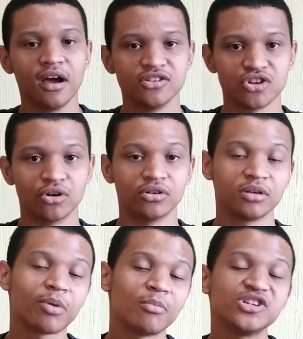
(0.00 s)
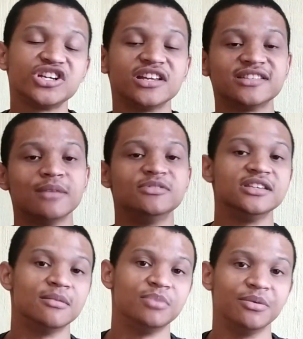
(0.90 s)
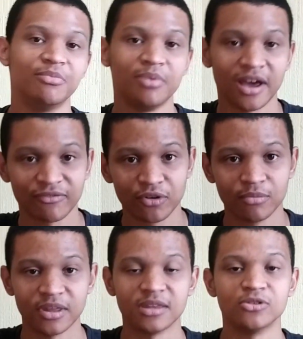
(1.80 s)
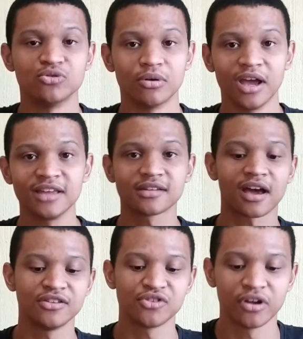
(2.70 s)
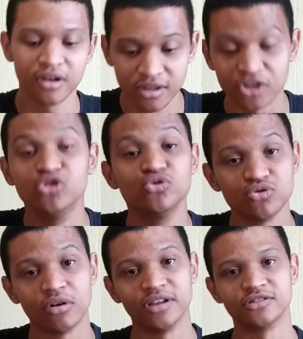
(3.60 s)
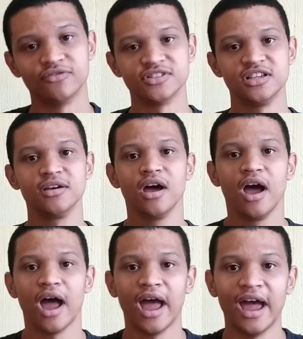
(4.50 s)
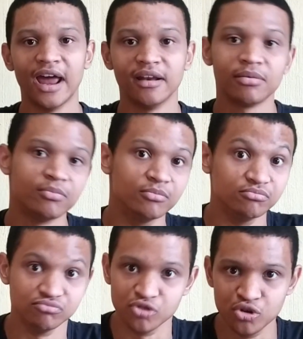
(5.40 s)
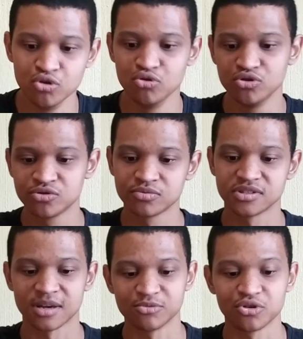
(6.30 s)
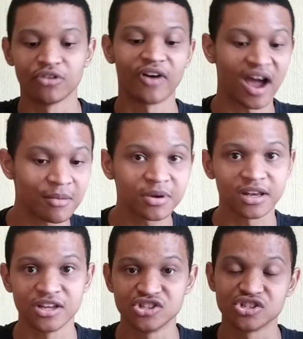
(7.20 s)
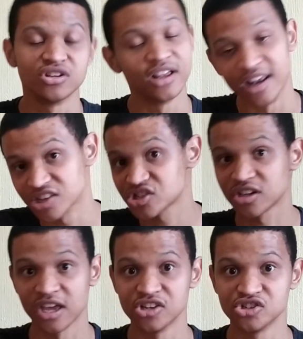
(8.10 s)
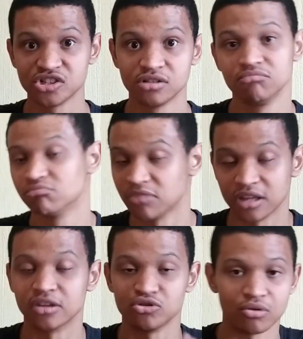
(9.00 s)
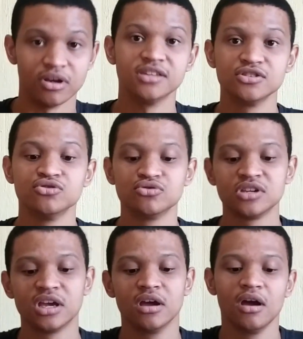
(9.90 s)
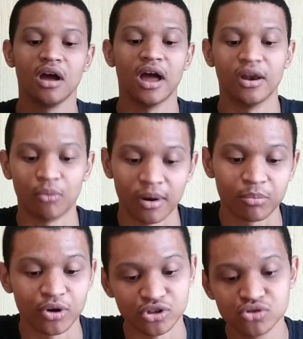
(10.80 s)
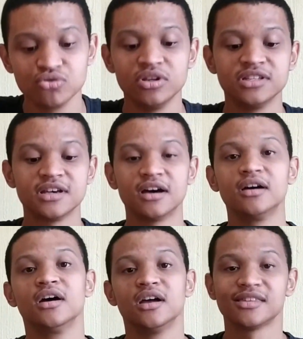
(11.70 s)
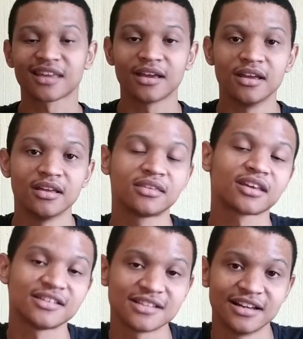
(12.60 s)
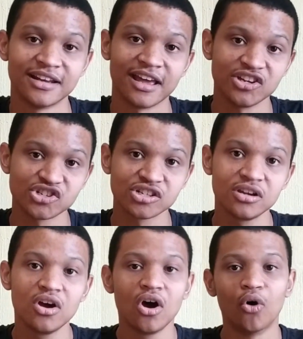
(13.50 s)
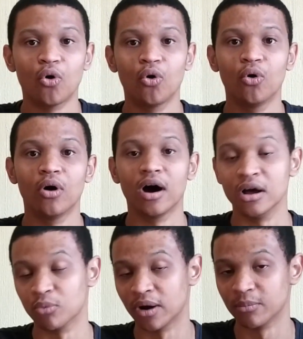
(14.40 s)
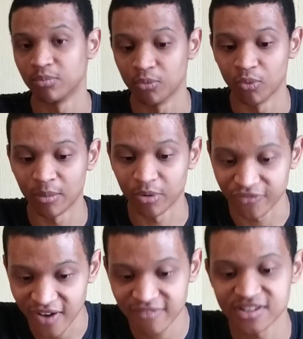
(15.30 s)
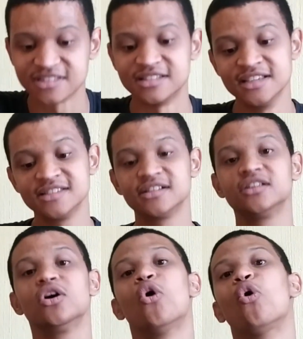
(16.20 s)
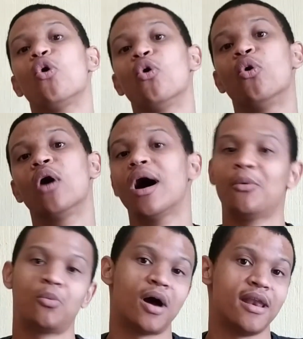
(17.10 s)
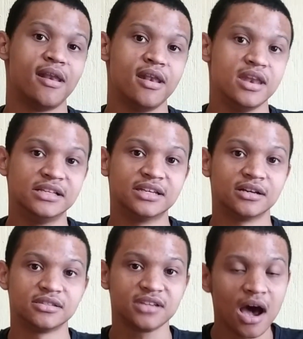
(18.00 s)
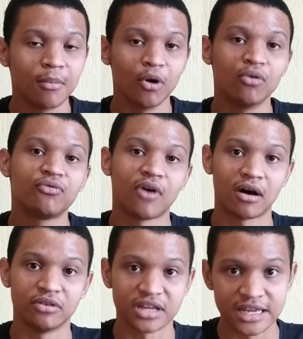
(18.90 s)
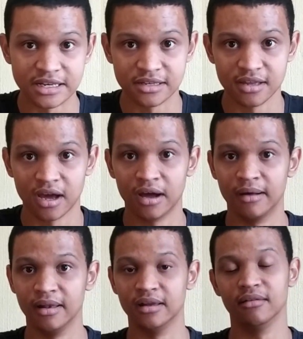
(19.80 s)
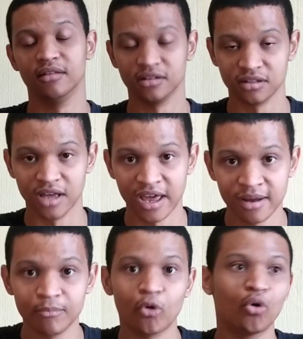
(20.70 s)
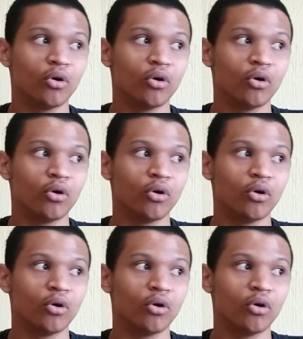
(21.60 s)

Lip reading: So it'll probably share the same CMP platform that the 208 has on, the new 208, obviously, and use some sort of hybrid engine, electric engine that the 208 is using, and a 1.2-liter three-cylinder engine, or a 1.5-liter diesel, or a 1-liter turbo found in the little Atom,